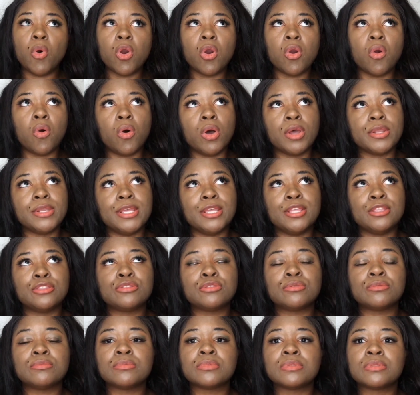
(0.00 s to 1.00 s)

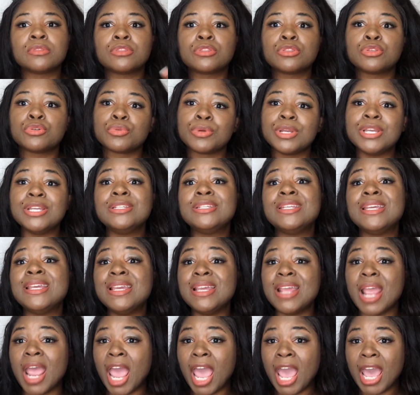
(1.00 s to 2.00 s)
3D aspect
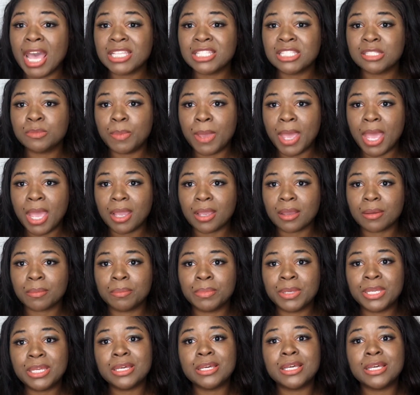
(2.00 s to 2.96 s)
because everybody